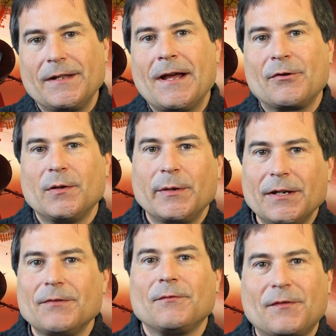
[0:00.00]
They're now coming
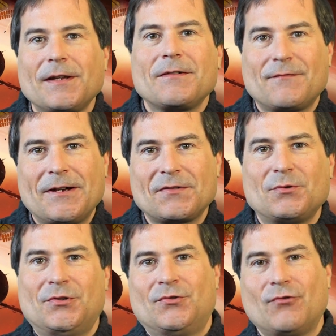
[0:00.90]
in thick and fast,
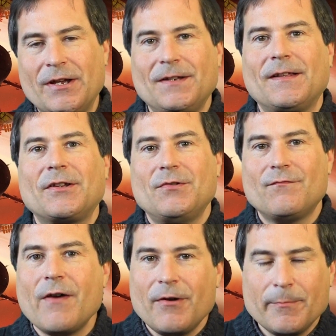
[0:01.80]
which is great. Thank you
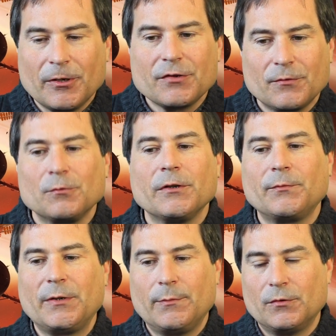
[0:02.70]
very much for all
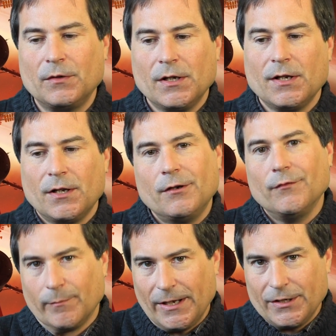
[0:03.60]
those people
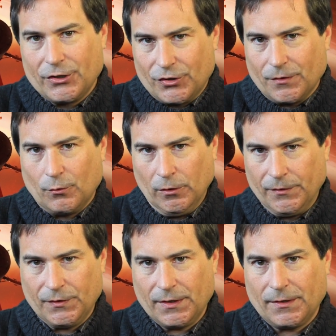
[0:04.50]
who've pledged, all
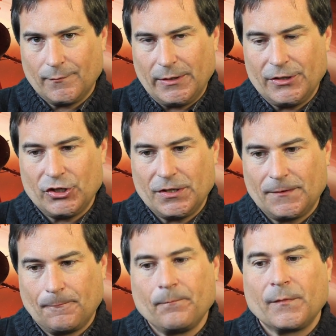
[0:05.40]
those thinking of pledging.